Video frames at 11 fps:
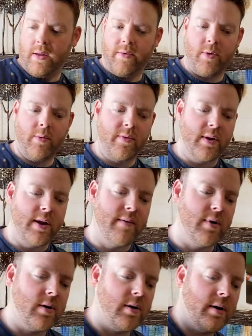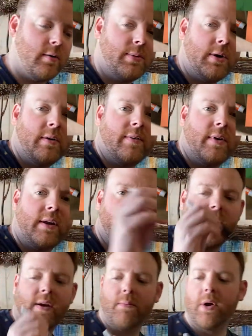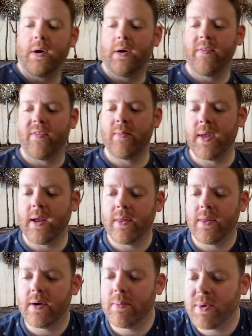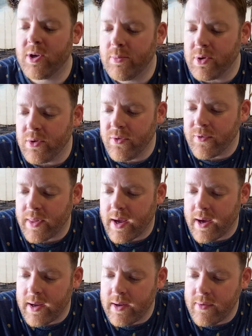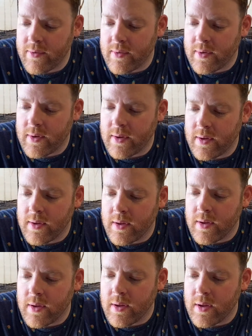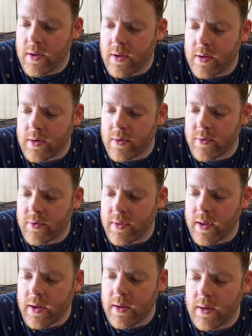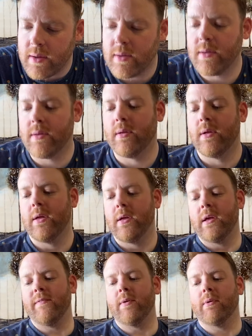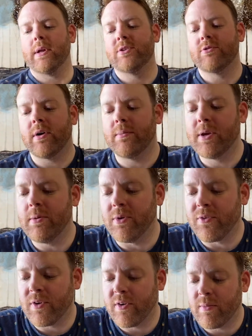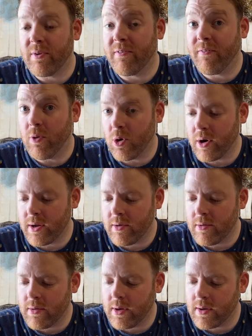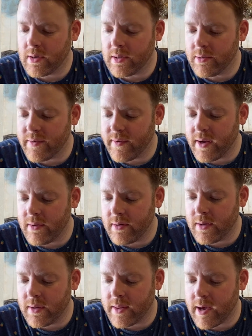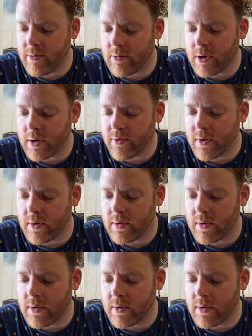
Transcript: It's always good to have an art helper. If you need to take a marker to make the pupils for the eyes, do that. If you want to draw the pupils first before you glue it down, that would work too.